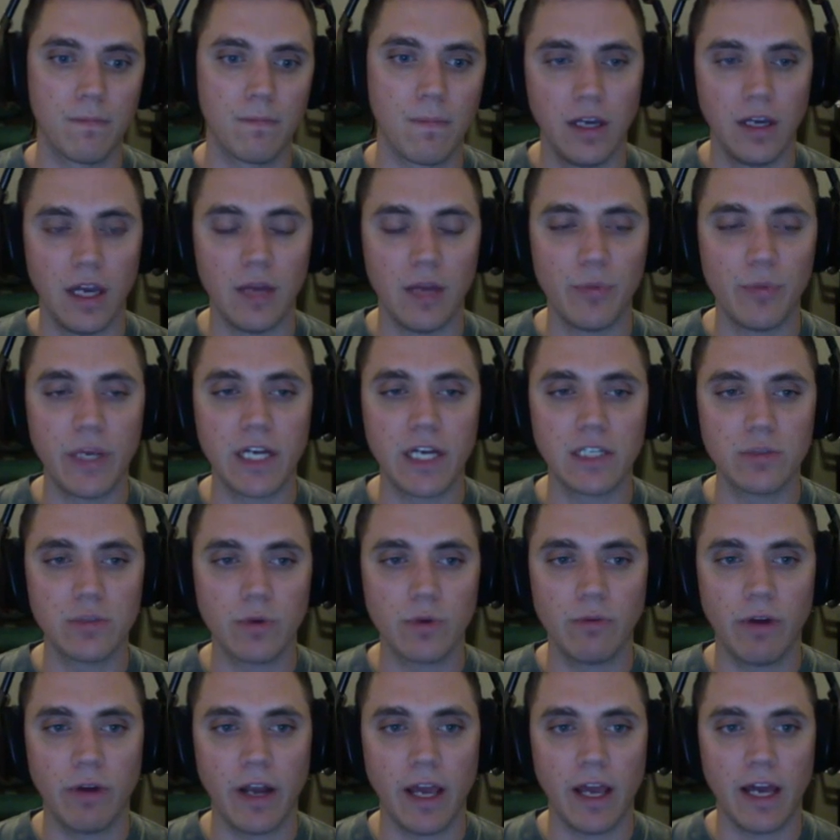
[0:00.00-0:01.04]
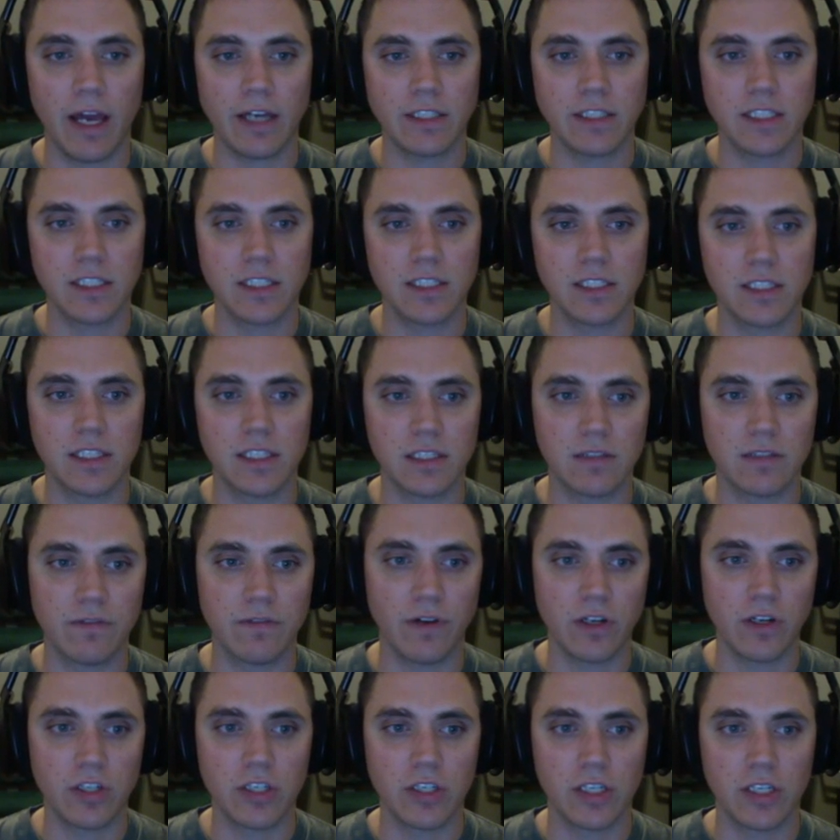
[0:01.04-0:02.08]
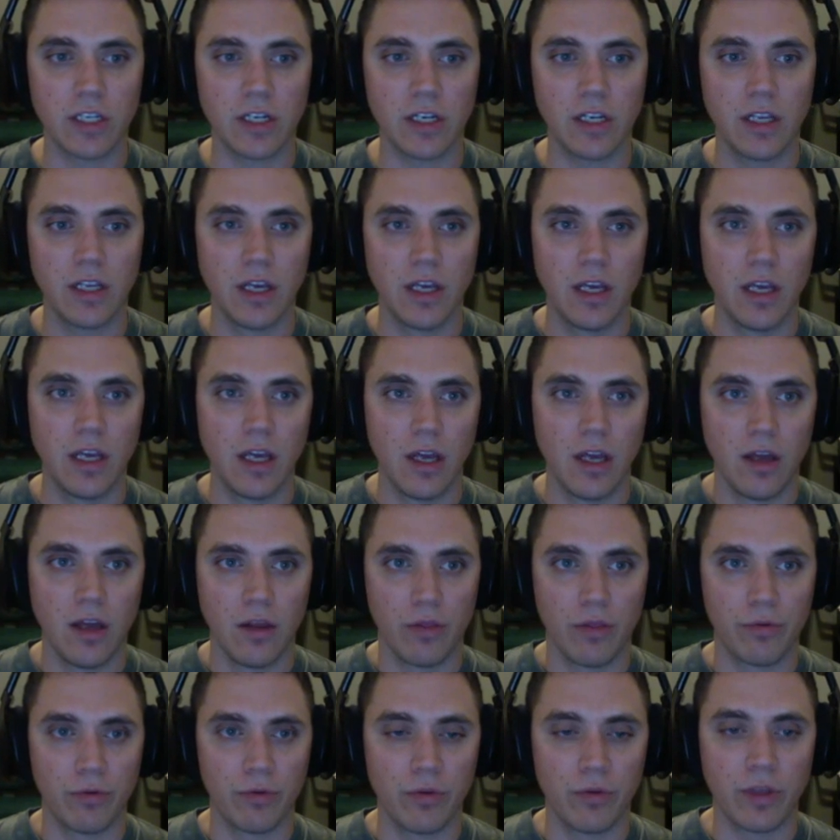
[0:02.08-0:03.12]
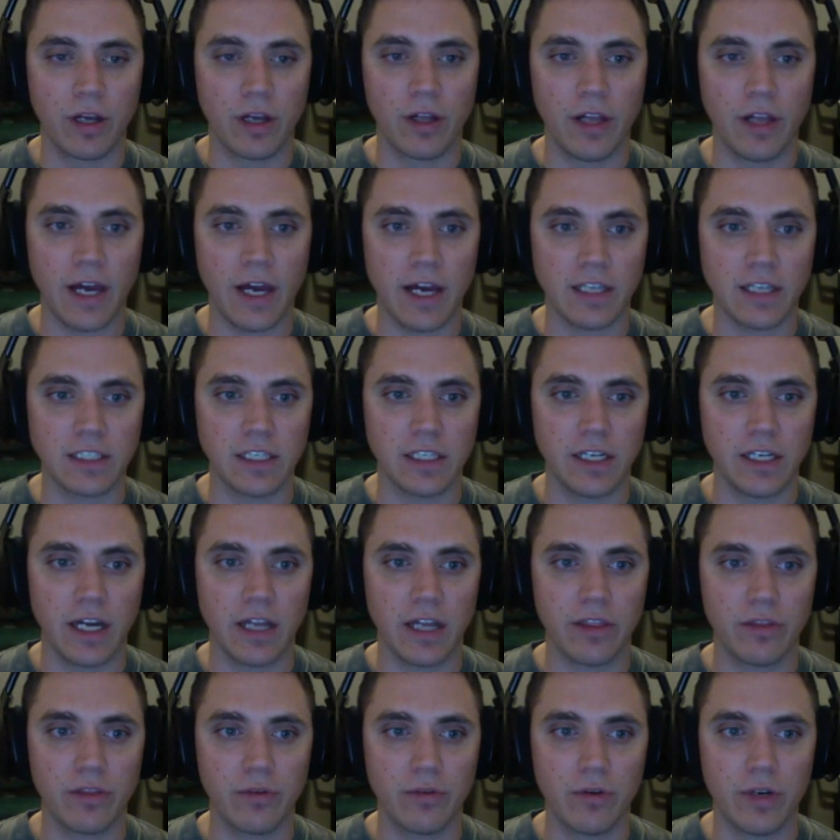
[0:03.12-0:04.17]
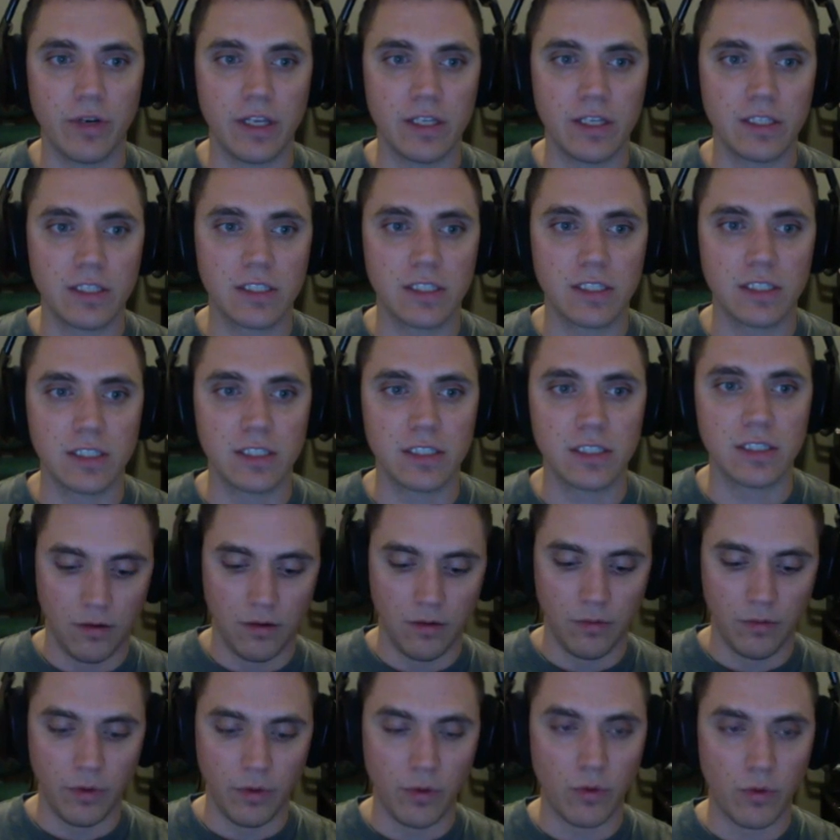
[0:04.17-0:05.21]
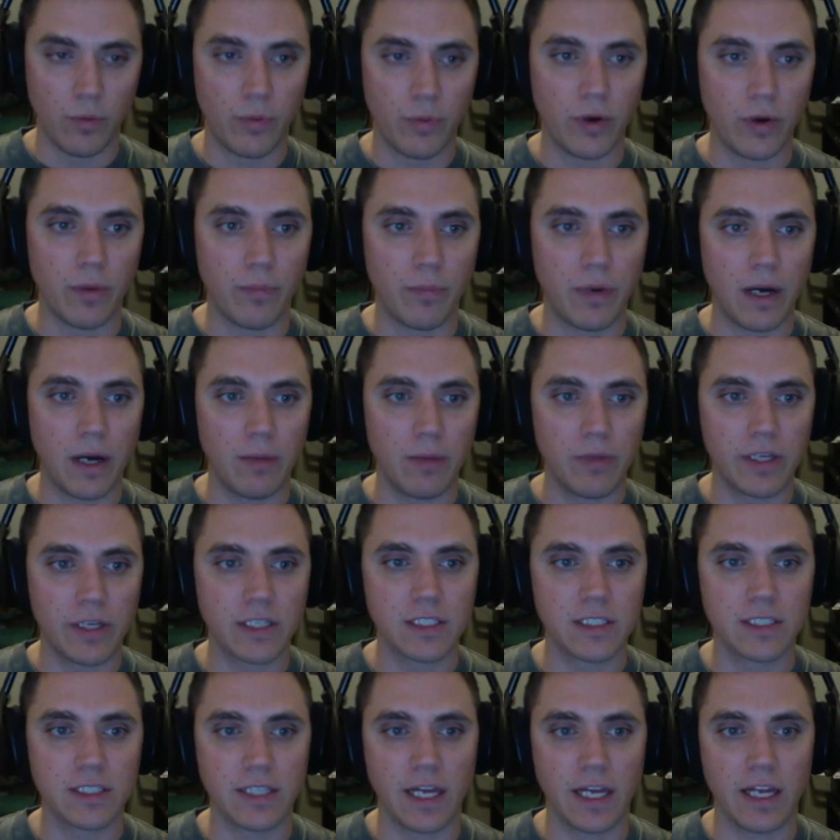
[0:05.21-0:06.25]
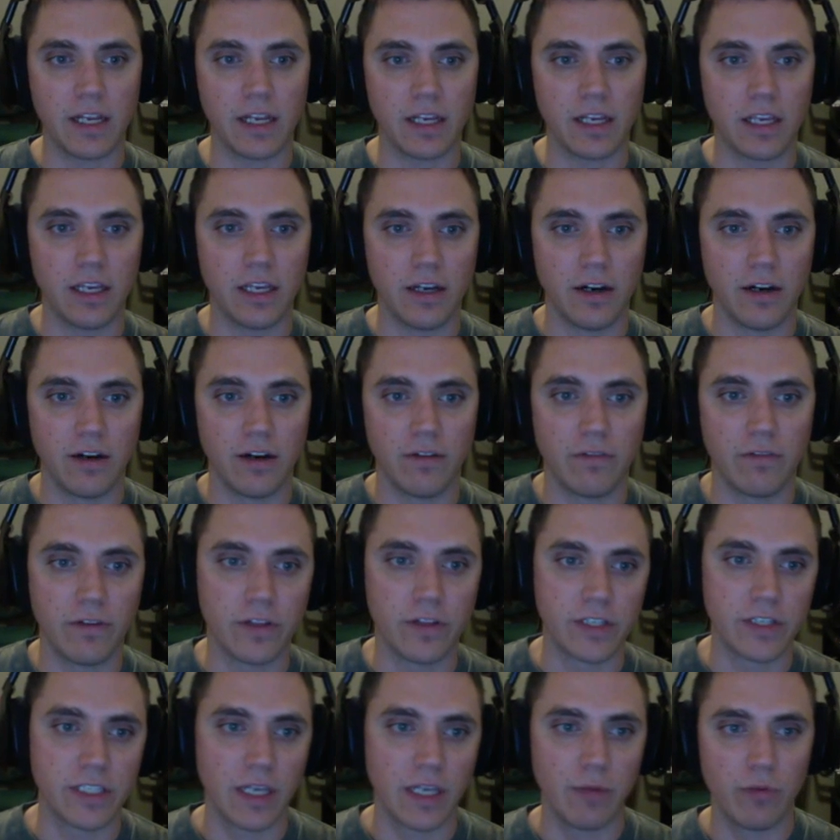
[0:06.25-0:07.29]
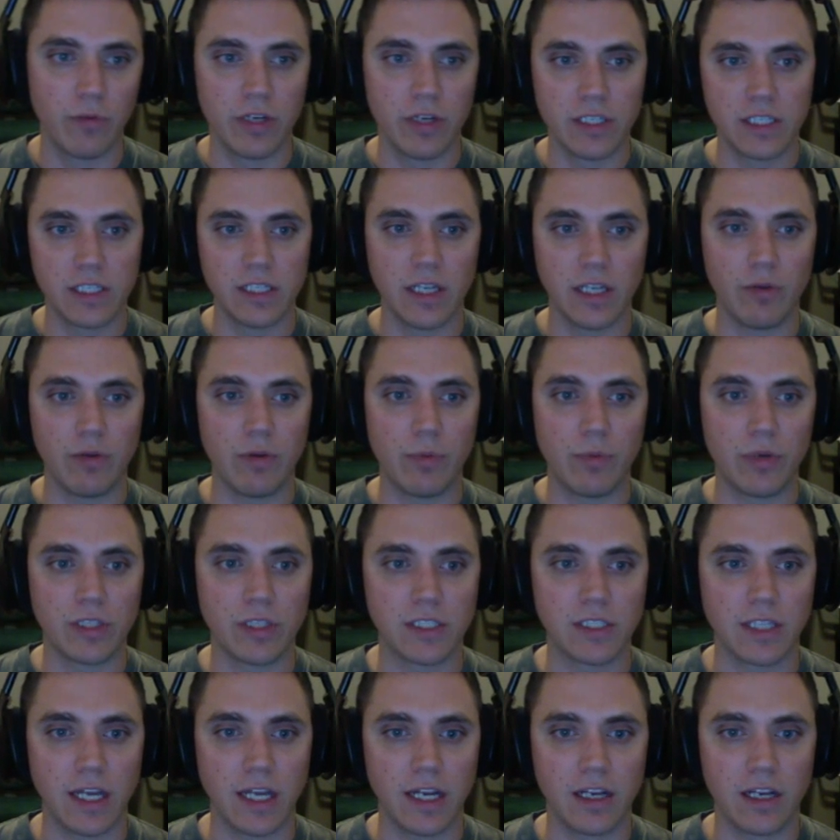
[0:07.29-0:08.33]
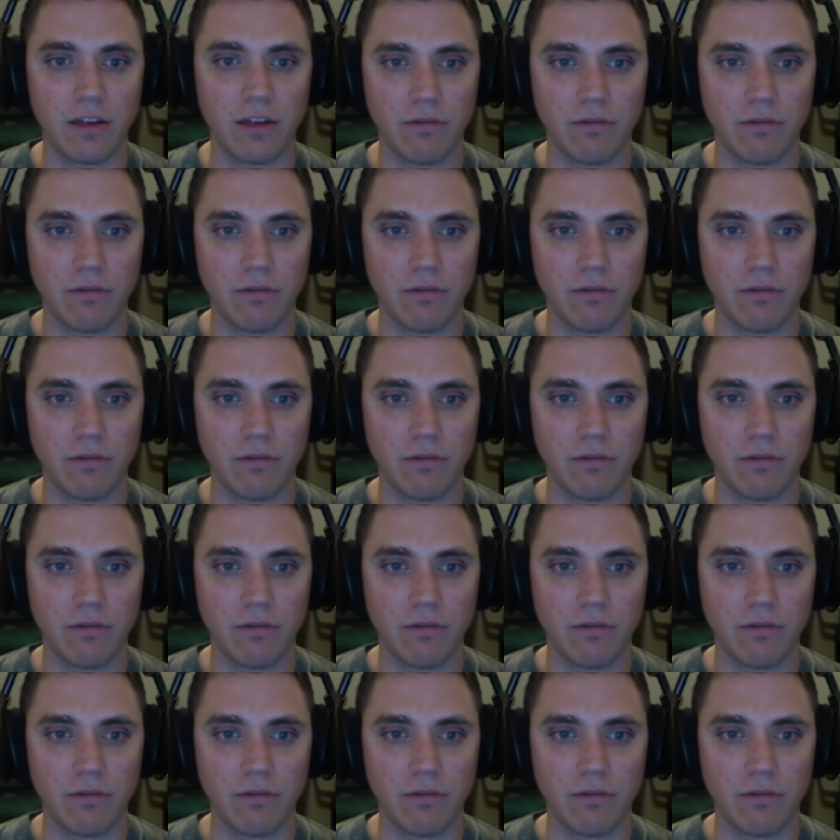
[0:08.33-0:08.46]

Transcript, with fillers: And because we want to access this function through the class and not through an instance, we will put public static here for the same reason that we put static in